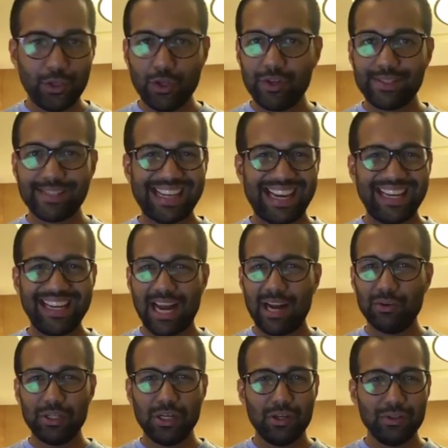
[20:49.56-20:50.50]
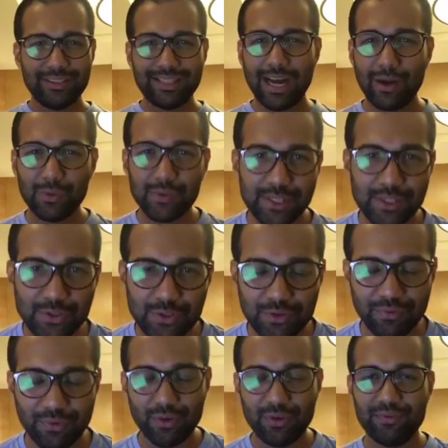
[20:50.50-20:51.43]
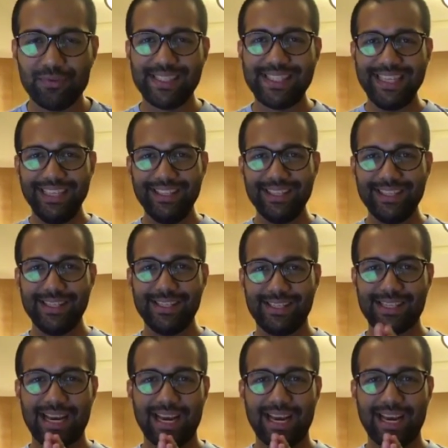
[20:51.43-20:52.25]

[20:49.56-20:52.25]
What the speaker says: sign out now. Thousands of you have seen this.